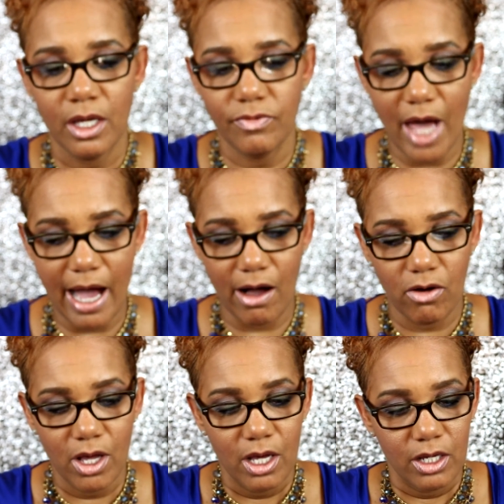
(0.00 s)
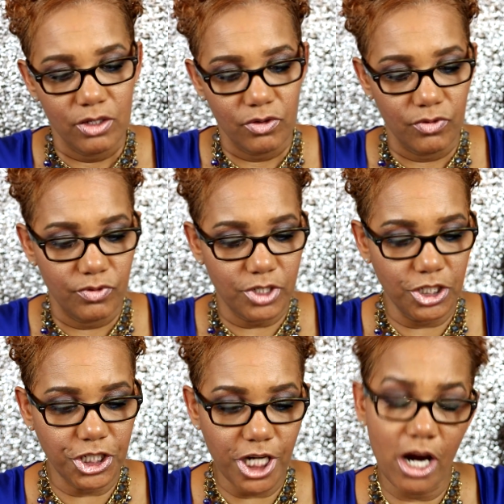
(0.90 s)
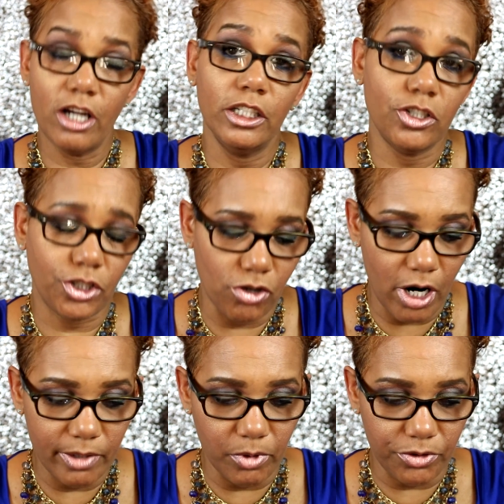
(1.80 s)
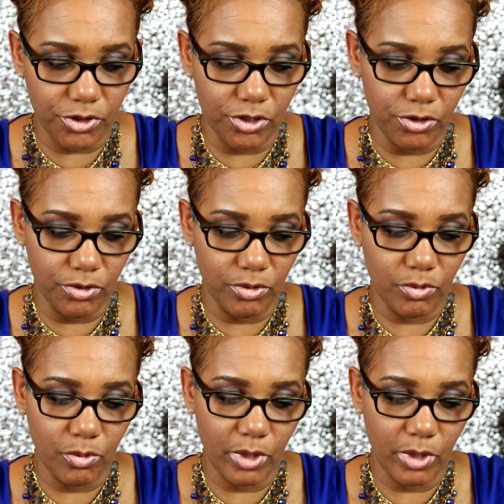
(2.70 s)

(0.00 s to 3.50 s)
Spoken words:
Now, to share a little story with you,